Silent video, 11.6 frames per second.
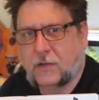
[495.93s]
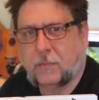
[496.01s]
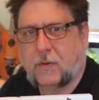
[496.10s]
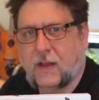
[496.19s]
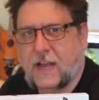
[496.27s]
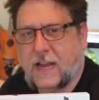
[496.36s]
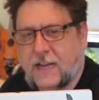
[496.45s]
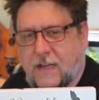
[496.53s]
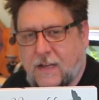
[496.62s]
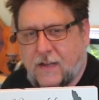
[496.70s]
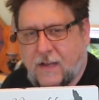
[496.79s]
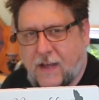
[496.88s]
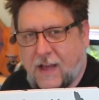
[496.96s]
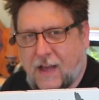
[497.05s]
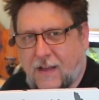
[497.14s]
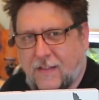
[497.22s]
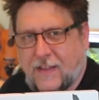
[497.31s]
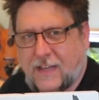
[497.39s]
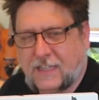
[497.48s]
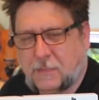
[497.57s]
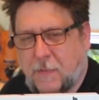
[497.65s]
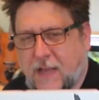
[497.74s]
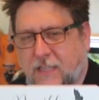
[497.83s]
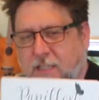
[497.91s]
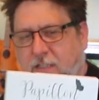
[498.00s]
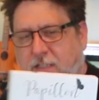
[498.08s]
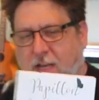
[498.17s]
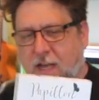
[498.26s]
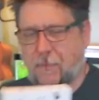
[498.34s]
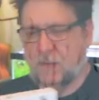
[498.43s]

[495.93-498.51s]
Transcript: to play the expansions yet,